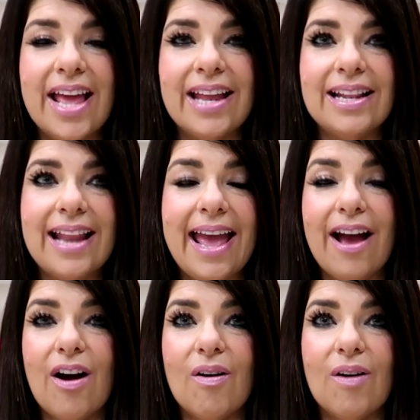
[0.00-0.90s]
and
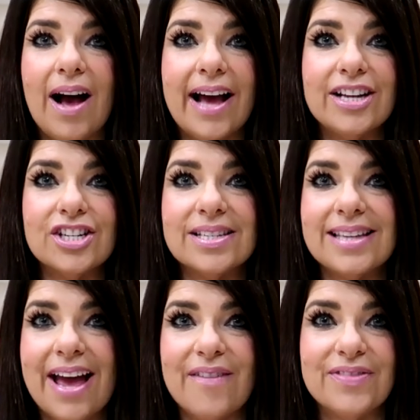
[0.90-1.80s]
now I just
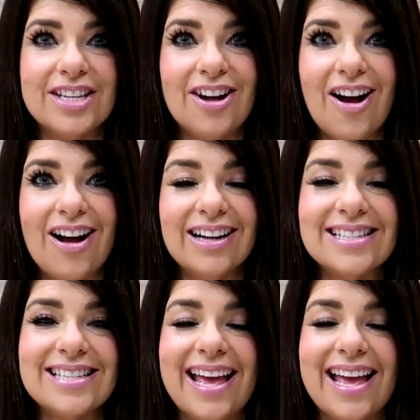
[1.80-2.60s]
have the dogs,